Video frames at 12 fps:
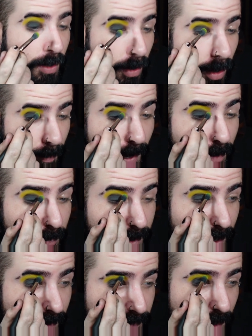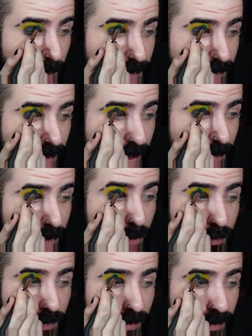or a powder case that was
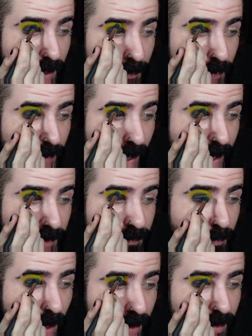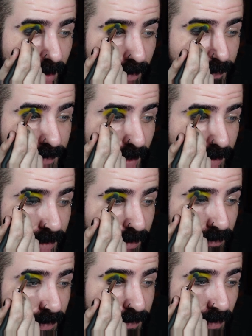usually labeled as Mana of St.
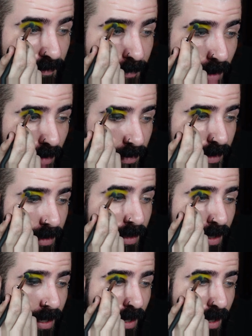Nicholas of Bari.